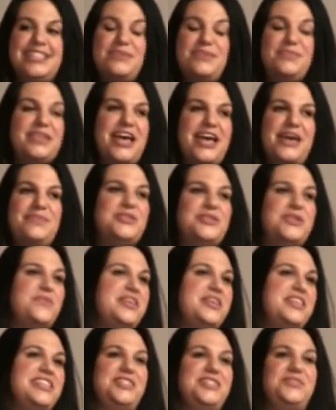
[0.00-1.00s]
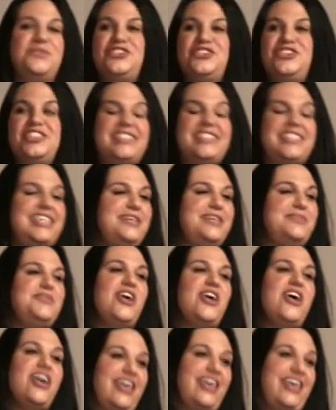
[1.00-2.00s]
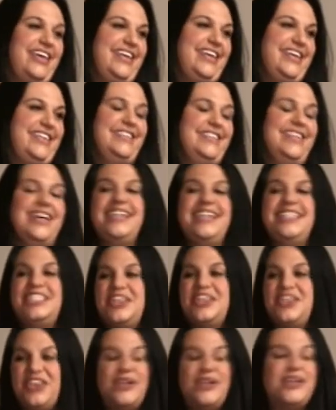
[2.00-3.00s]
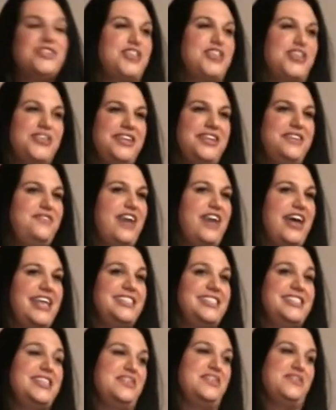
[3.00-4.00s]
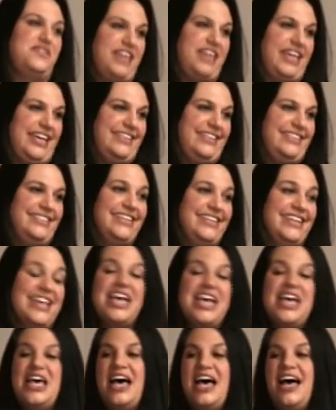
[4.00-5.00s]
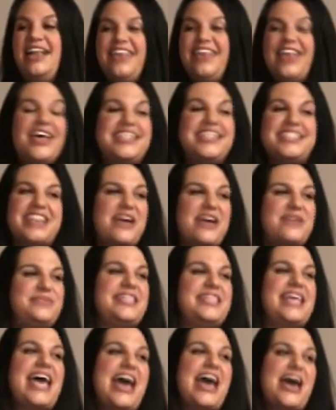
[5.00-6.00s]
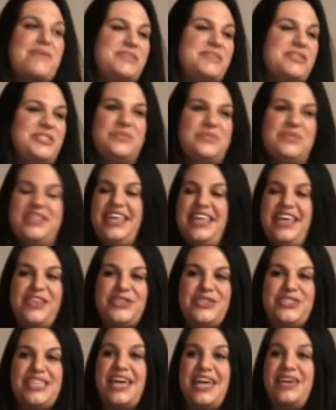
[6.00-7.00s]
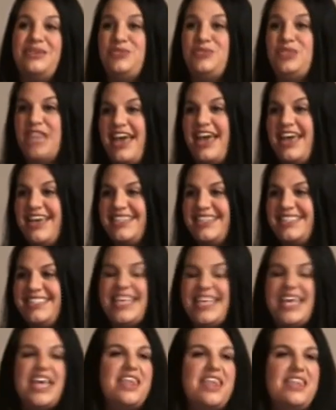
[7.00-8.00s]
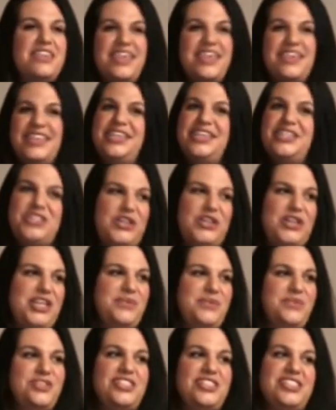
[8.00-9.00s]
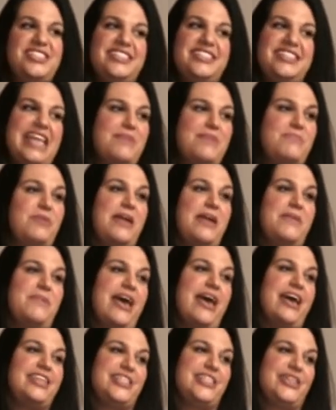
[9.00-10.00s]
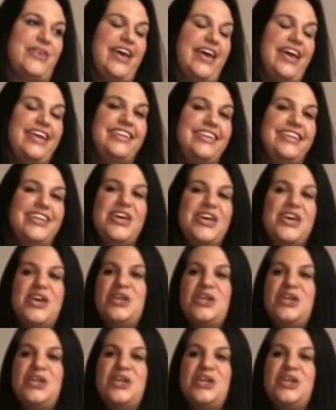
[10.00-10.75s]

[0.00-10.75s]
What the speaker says: Sometimes a witness will just keep talking until their attorney finds their feet. A lot of times that happens when the other side objects, then the attorney will just snap right back to it.